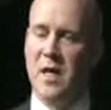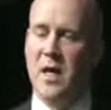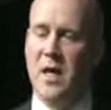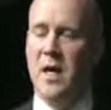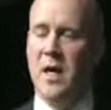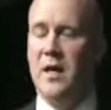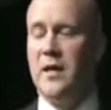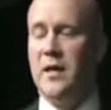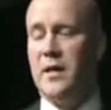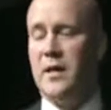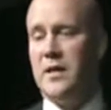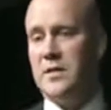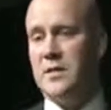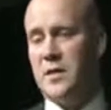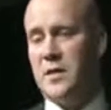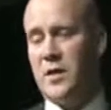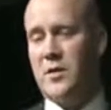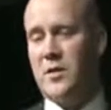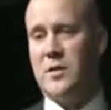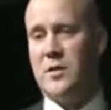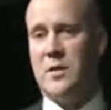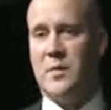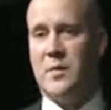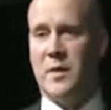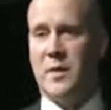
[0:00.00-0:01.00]
I think that's
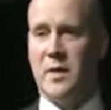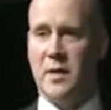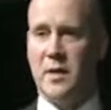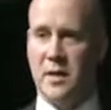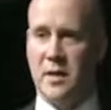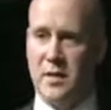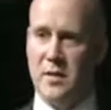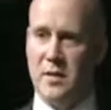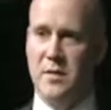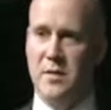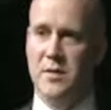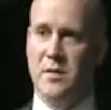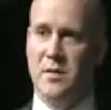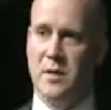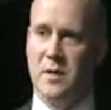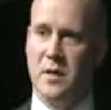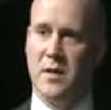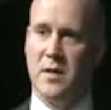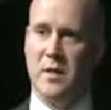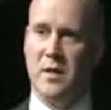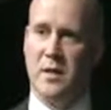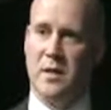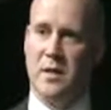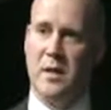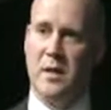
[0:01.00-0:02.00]
largely because
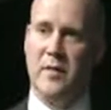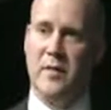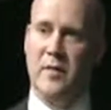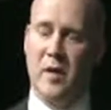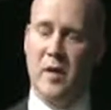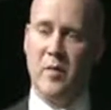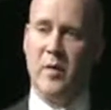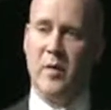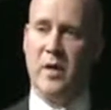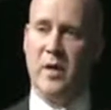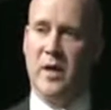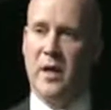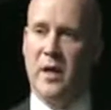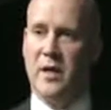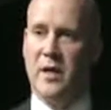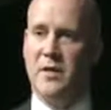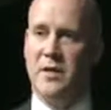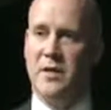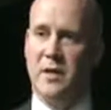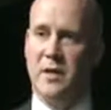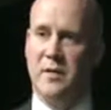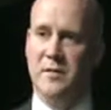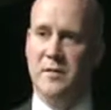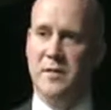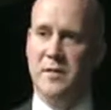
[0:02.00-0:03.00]
of government
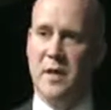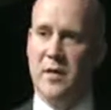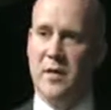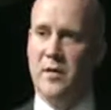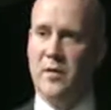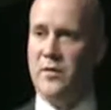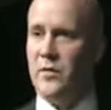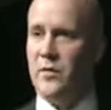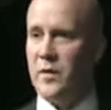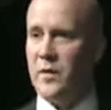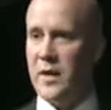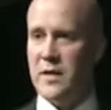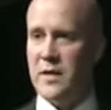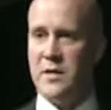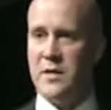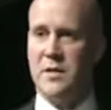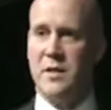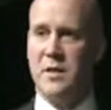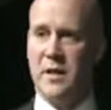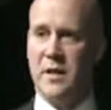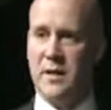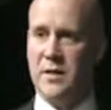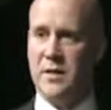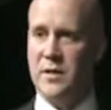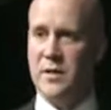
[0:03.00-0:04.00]
initiatives, either through
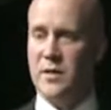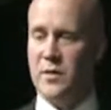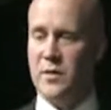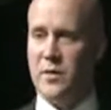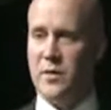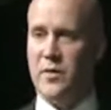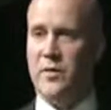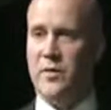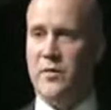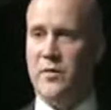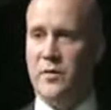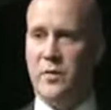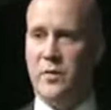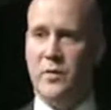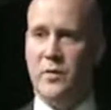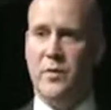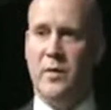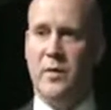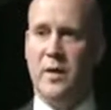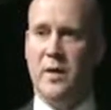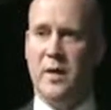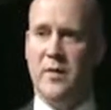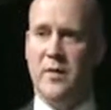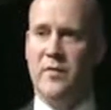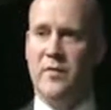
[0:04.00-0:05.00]
legislation or
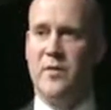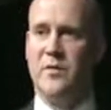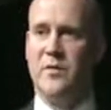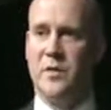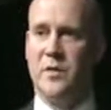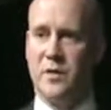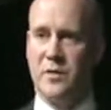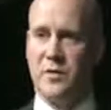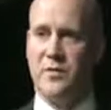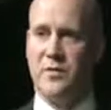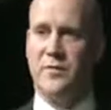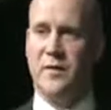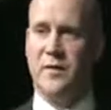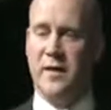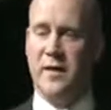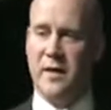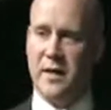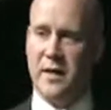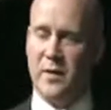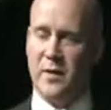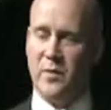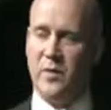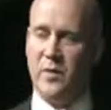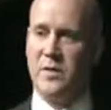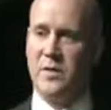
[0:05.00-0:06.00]
through infrastructure
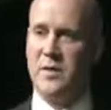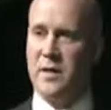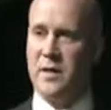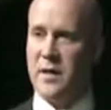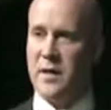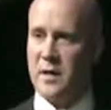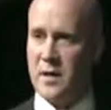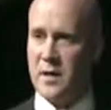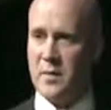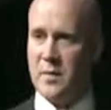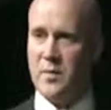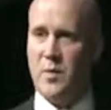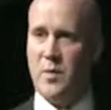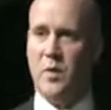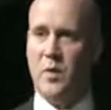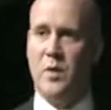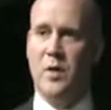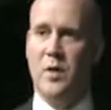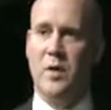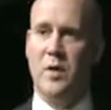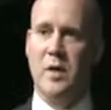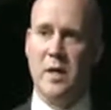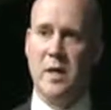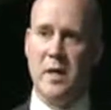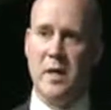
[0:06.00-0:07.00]
funding. We're seeing a lot
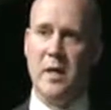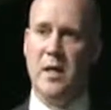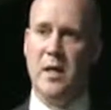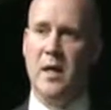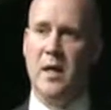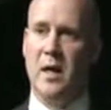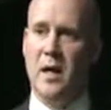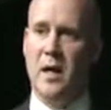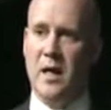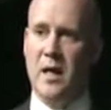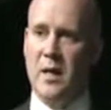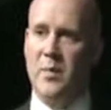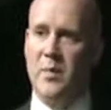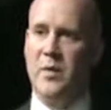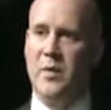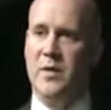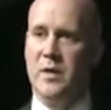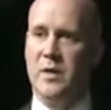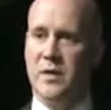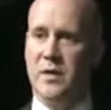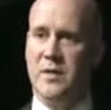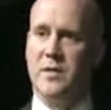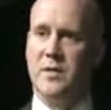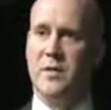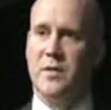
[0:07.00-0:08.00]
more
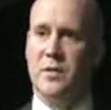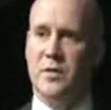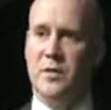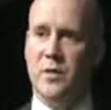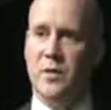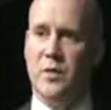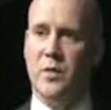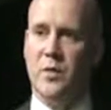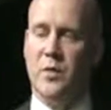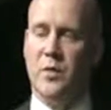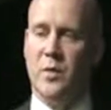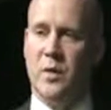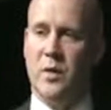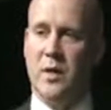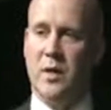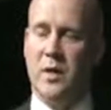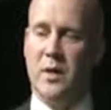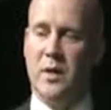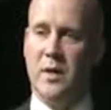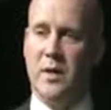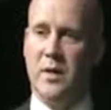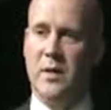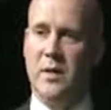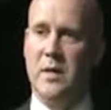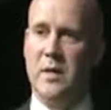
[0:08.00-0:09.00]
impetus to
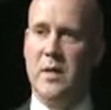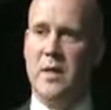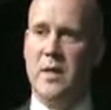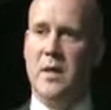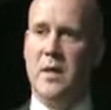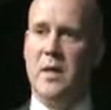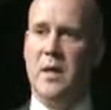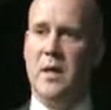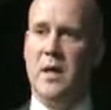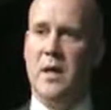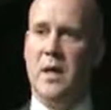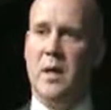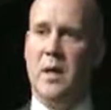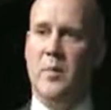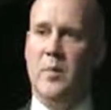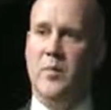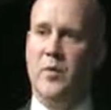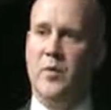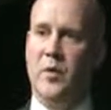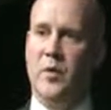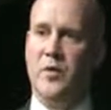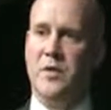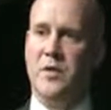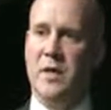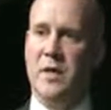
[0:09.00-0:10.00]
do
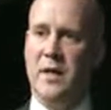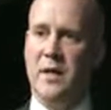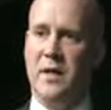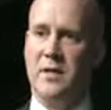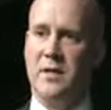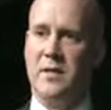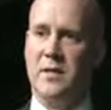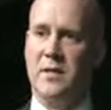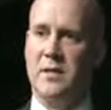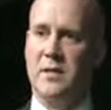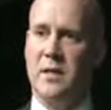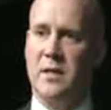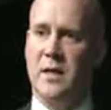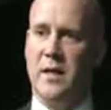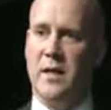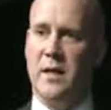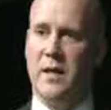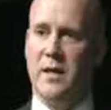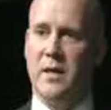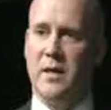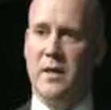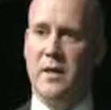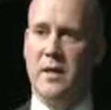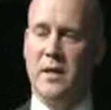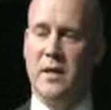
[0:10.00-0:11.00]
projects
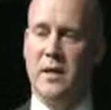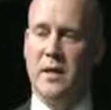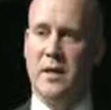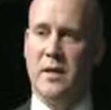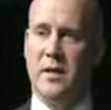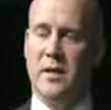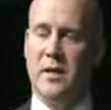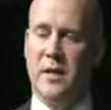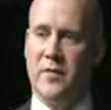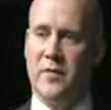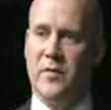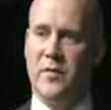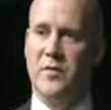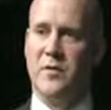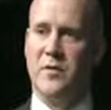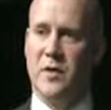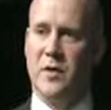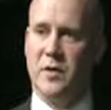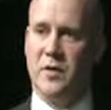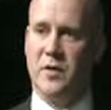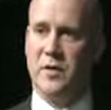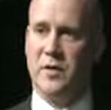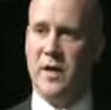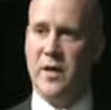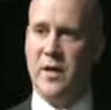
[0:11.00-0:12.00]
in the
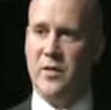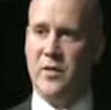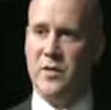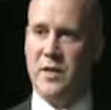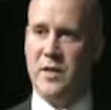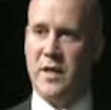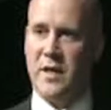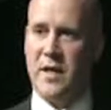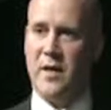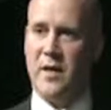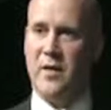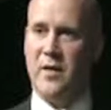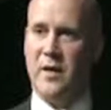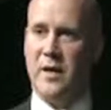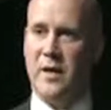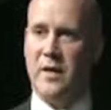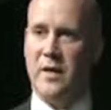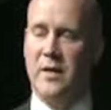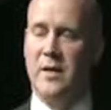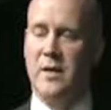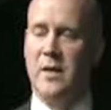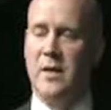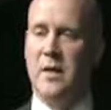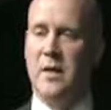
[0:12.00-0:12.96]
infrastructure and energy area.